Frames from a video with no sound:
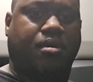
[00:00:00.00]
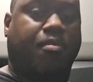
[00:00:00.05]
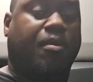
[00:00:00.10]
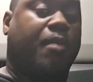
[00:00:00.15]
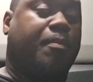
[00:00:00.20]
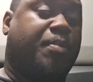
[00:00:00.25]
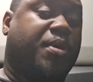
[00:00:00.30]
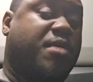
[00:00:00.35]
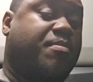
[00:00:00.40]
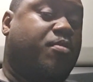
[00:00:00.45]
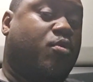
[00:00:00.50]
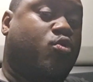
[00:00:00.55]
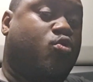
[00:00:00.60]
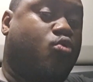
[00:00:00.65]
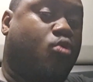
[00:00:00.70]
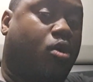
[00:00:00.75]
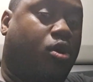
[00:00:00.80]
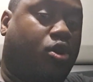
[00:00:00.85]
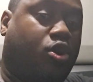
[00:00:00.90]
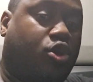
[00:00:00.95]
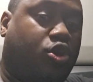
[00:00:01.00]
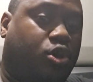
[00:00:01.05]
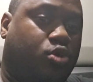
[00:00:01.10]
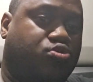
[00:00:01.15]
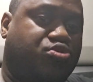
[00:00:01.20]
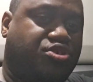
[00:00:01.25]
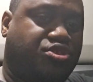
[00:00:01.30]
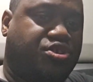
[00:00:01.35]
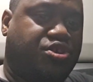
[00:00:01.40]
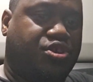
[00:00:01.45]
But people who are
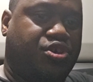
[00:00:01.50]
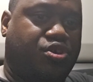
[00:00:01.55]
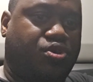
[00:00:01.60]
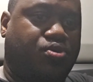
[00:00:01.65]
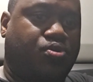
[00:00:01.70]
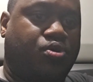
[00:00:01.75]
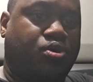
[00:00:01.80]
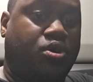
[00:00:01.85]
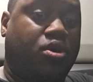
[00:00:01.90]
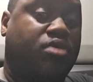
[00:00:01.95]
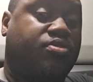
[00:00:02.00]
close to you,